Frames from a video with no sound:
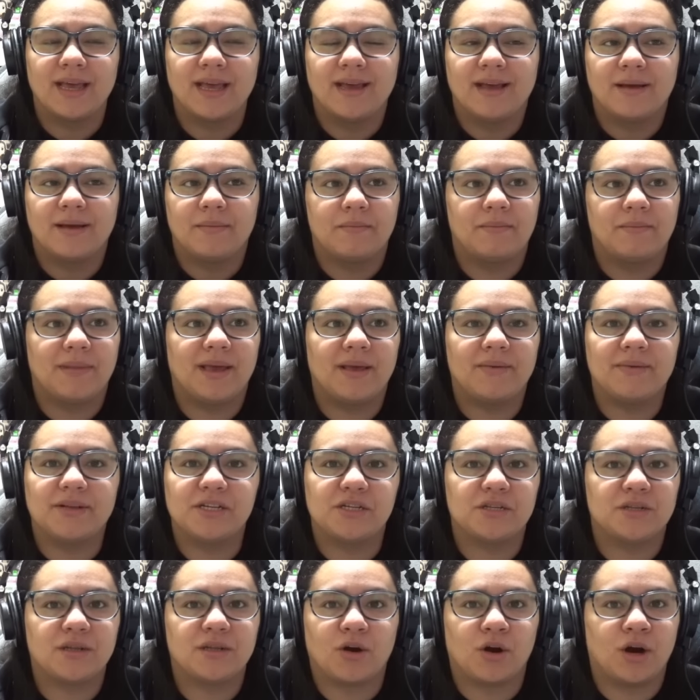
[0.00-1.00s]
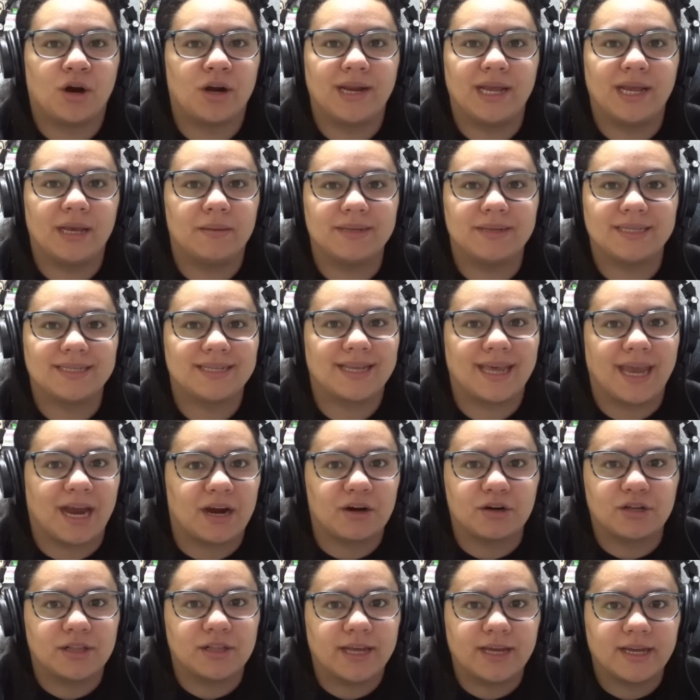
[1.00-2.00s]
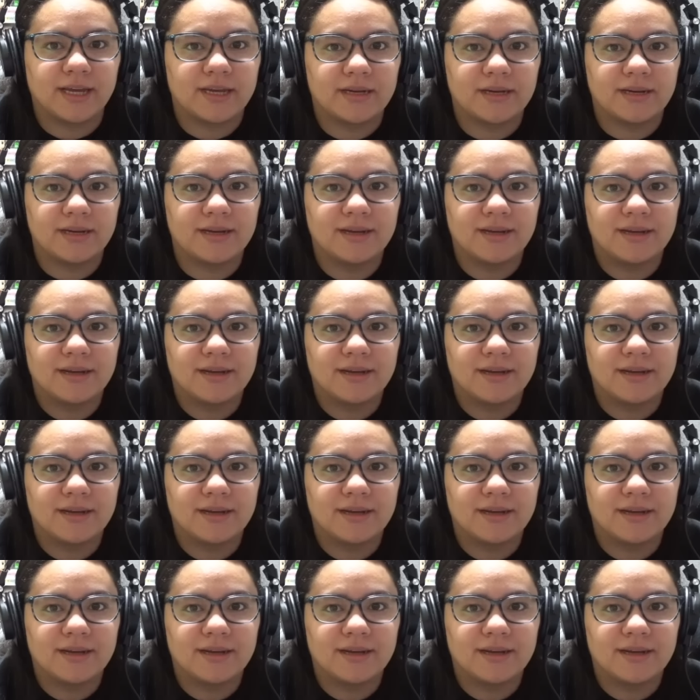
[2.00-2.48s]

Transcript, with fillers: maybe her name is Caroline